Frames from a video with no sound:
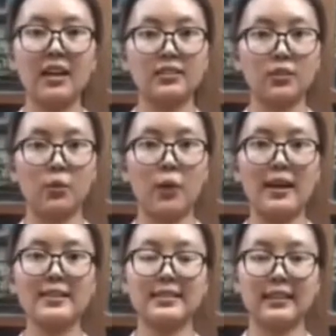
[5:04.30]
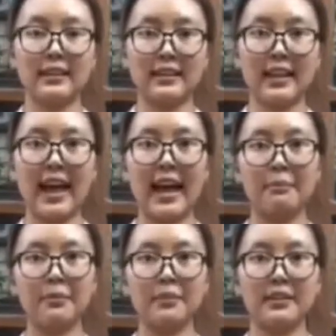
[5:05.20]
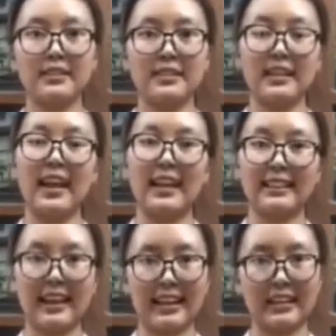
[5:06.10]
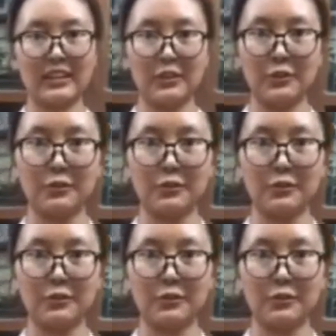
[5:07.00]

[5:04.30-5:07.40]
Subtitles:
So once again, happy birthday and thank you.